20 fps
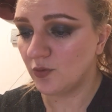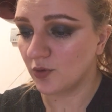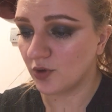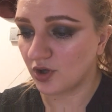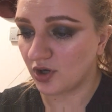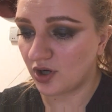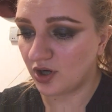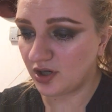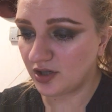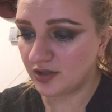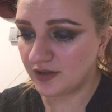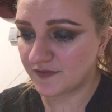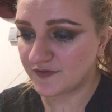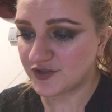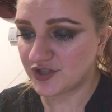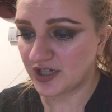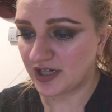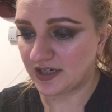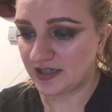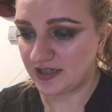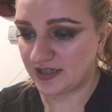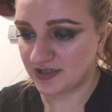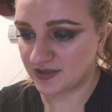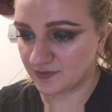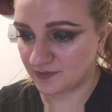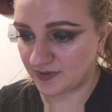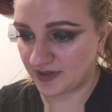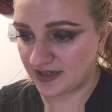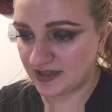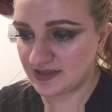were all of
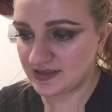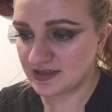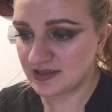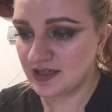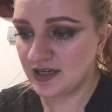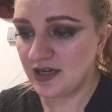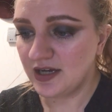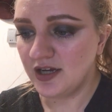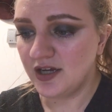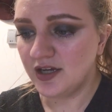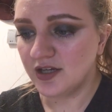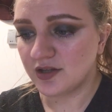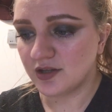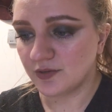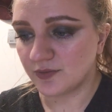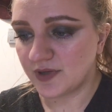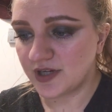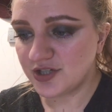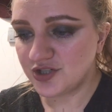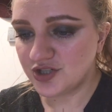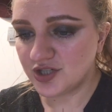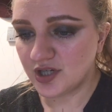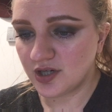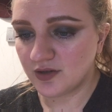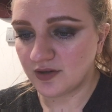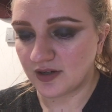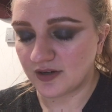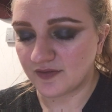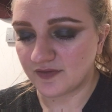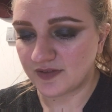Chinese race, the
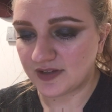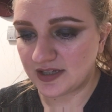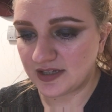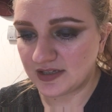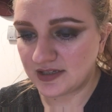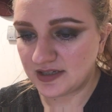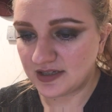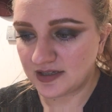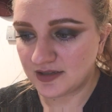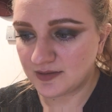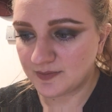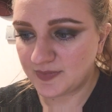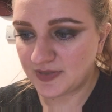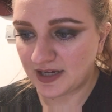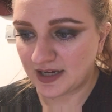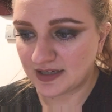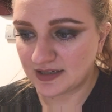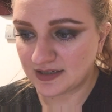ratio of Indians